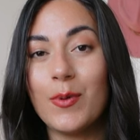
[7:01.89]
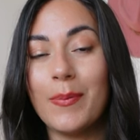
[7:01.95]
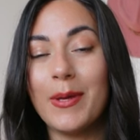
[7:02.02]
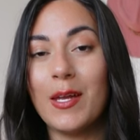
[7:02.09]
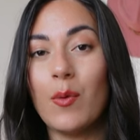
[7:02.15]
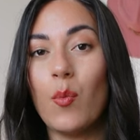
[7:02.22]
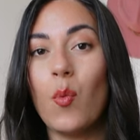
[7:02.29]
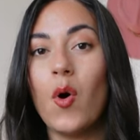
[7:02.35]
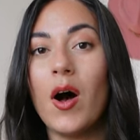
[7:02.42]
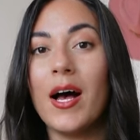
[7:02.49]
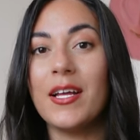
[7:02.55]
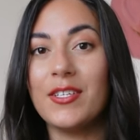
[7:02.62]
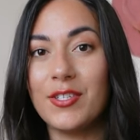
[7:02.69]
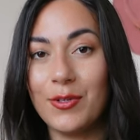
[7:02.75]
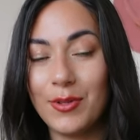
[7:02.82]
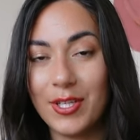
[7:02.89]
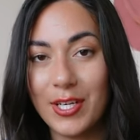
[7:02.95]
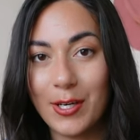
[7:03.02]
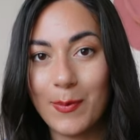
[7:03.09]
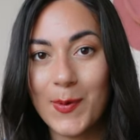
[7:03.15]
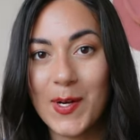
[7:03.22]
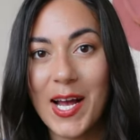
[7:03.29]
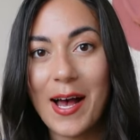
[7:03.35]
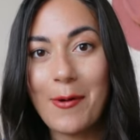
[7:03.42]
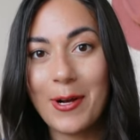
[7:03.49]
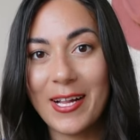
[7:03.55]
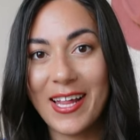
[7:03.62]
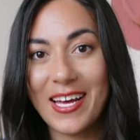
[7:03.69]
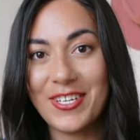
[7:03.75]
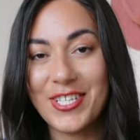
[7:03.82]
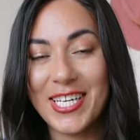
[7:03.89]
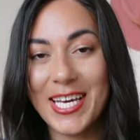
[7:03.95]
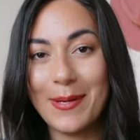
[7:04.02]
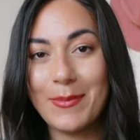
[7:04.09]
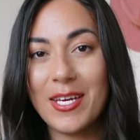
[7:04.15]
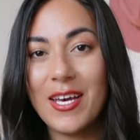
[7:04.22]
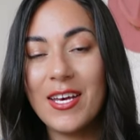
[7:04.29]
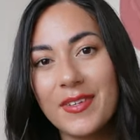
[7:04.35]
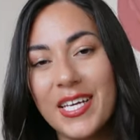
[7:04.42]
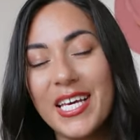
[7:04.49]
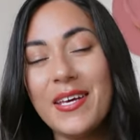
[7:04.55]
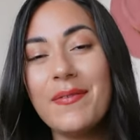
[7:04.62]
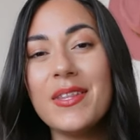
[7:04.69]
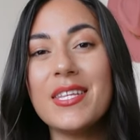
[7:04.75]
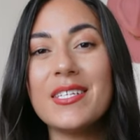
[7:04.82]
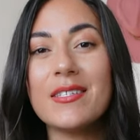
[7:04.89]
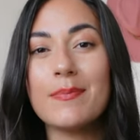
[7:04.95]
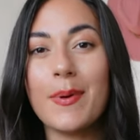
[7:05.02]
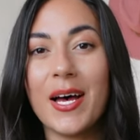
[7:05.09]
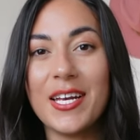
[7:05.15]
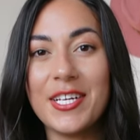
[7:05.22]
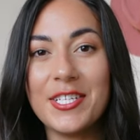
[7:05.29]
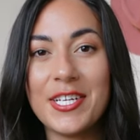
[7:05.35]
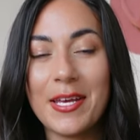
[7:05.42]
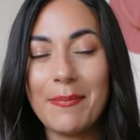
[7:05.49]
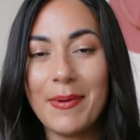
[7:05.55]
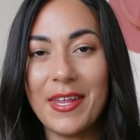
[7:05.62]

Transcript: women want to look more hourglass shaped. Even this body shape